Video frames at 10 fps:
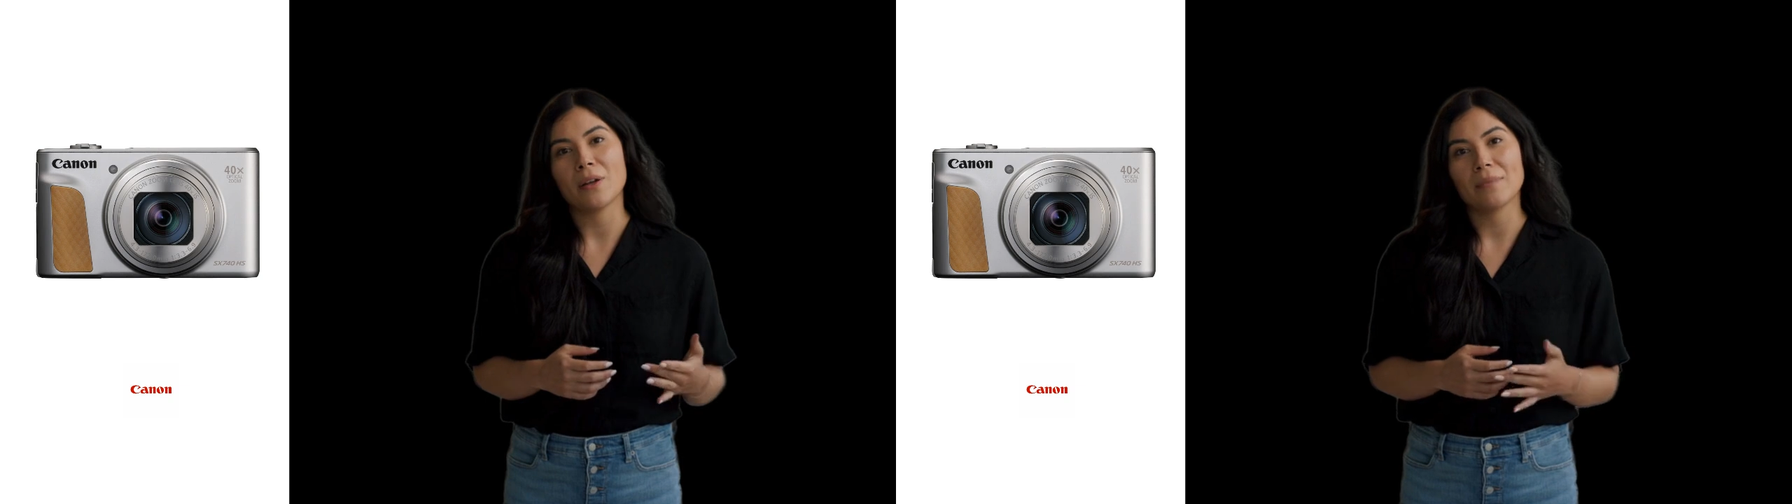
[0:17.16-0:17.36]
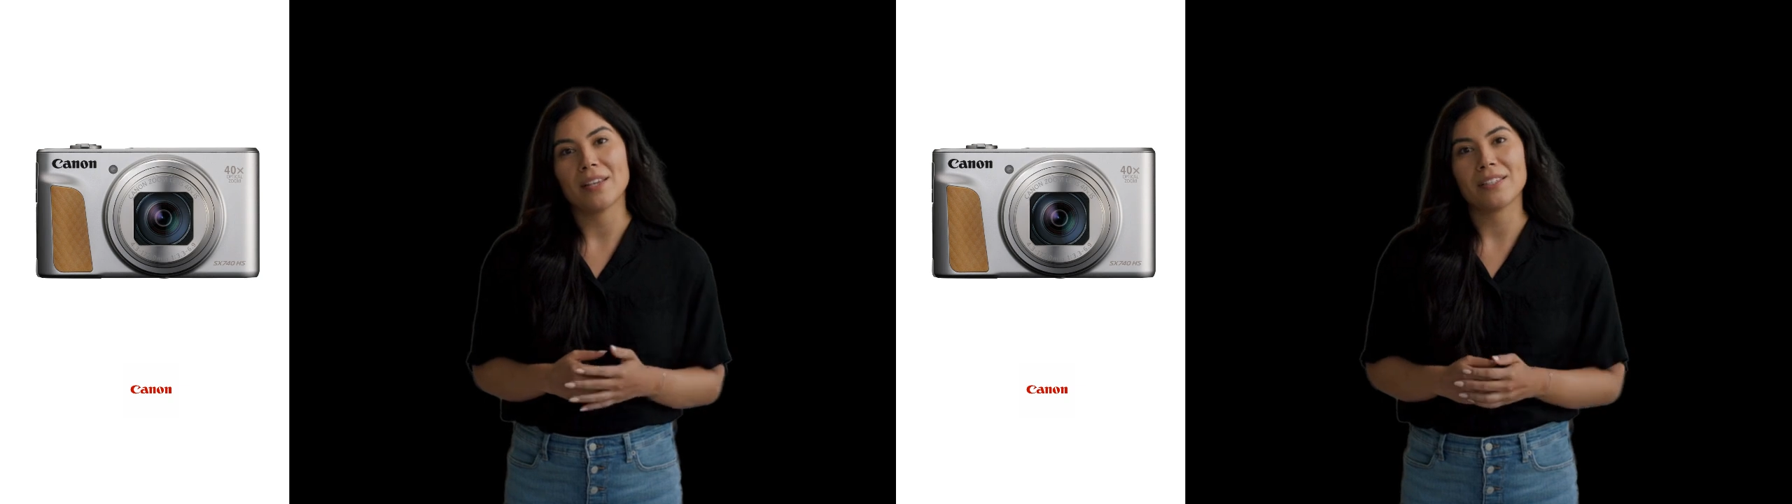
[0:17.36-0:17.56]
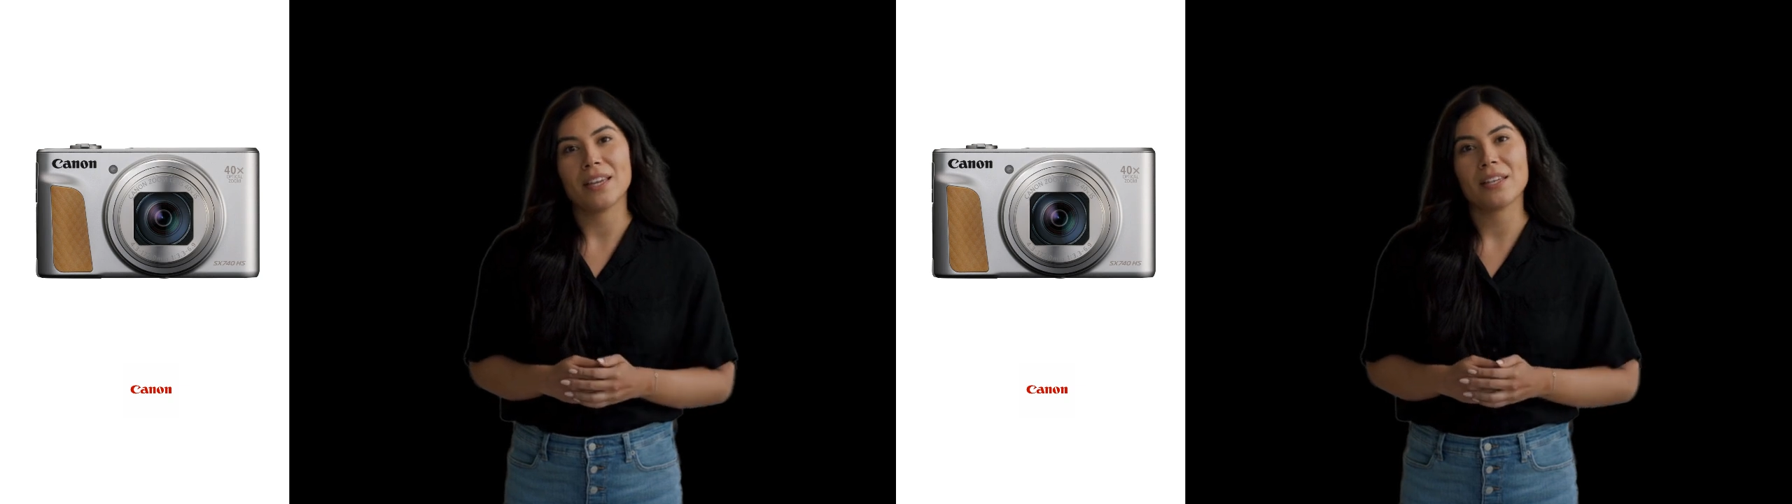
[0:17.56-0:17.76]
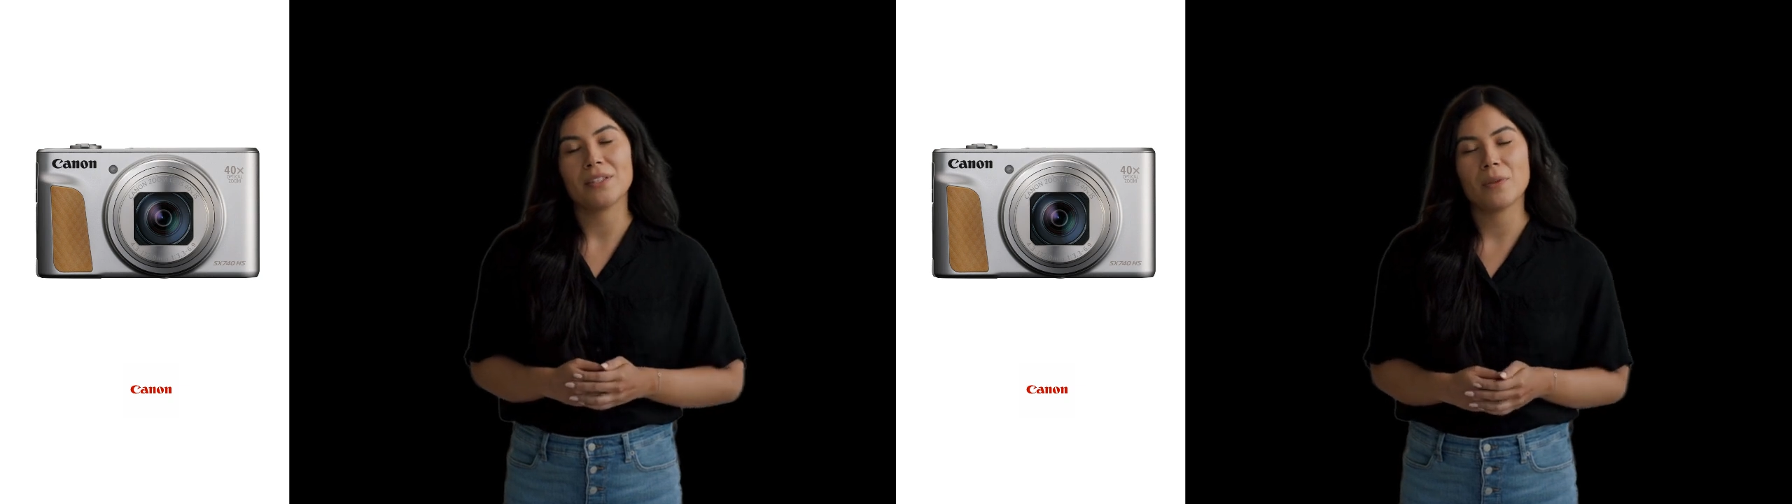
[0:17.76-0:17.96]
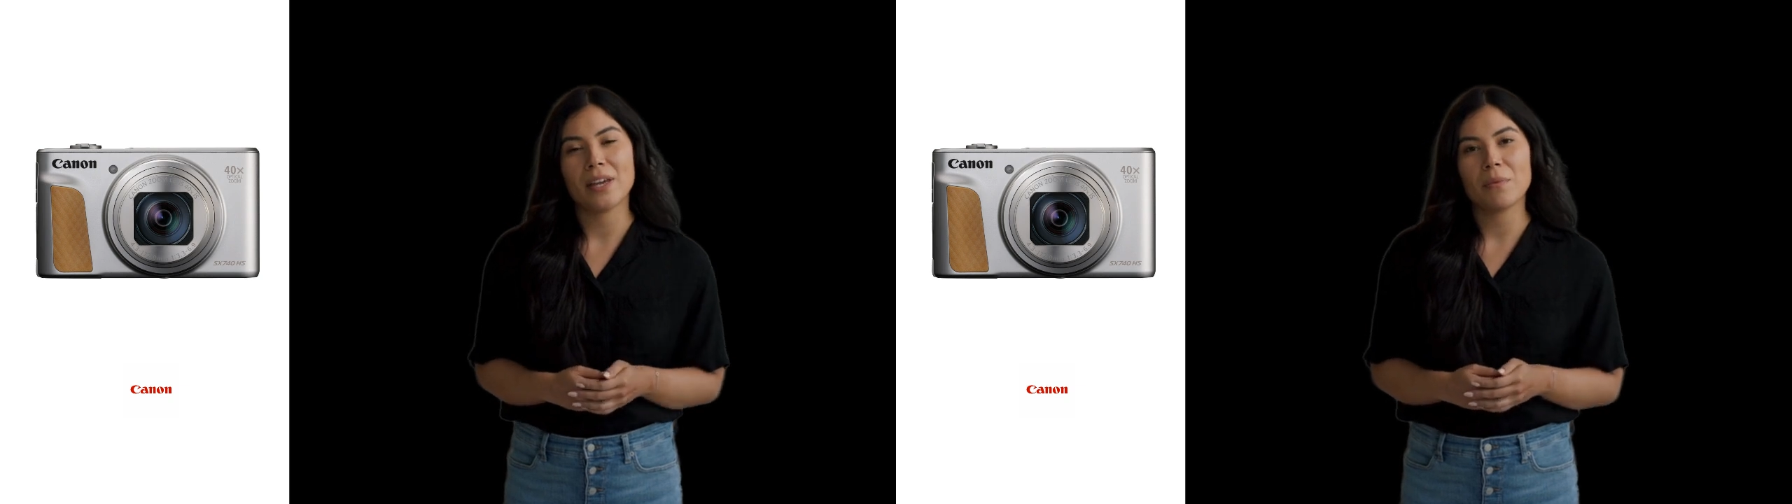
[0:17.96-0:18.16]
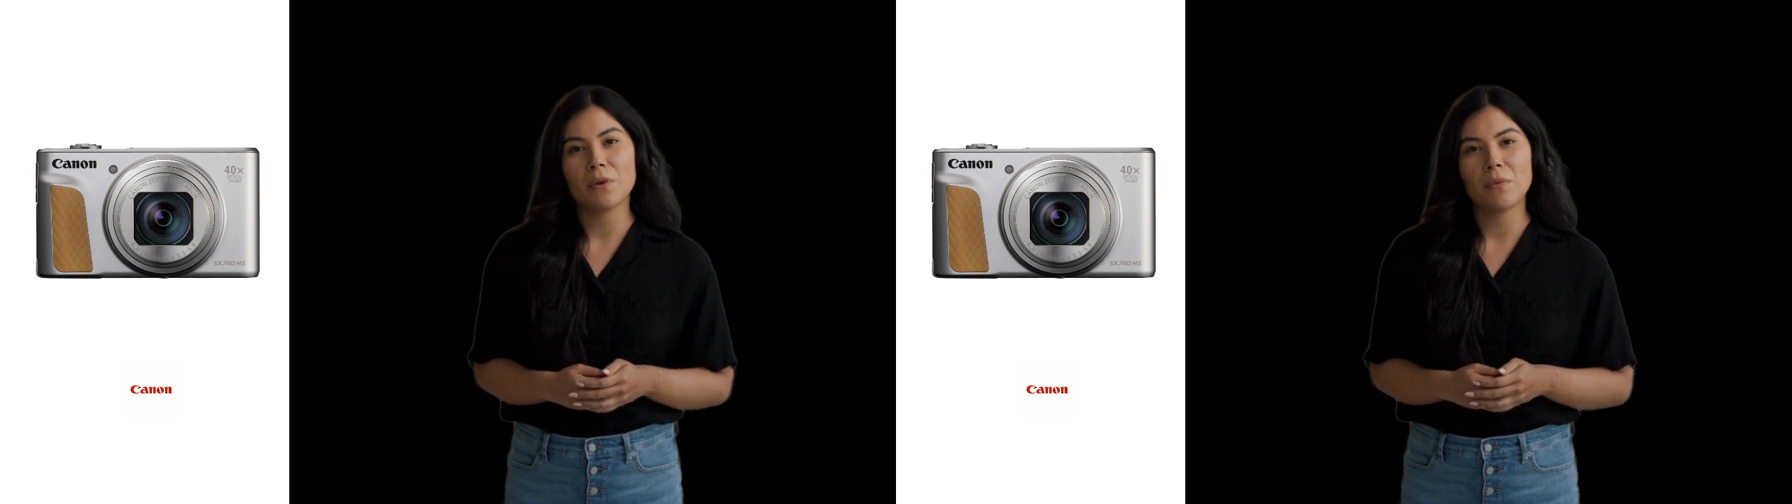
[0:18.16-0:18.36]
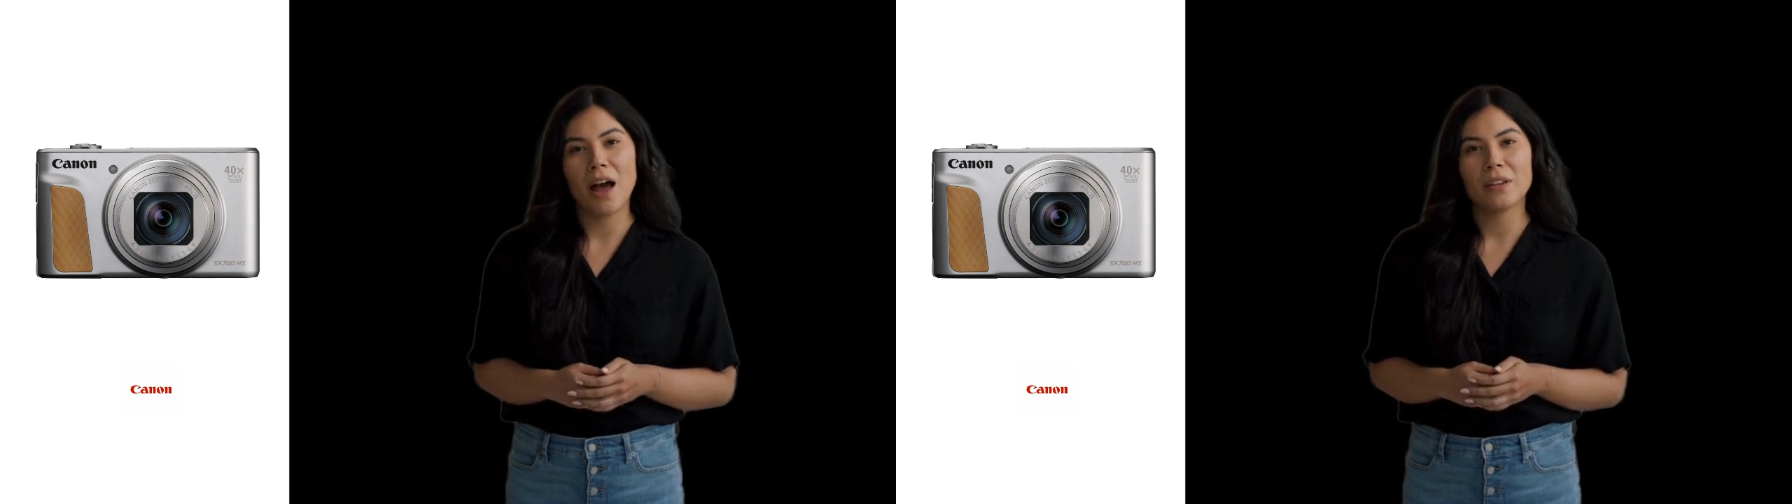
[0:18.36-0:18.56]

your P C to enable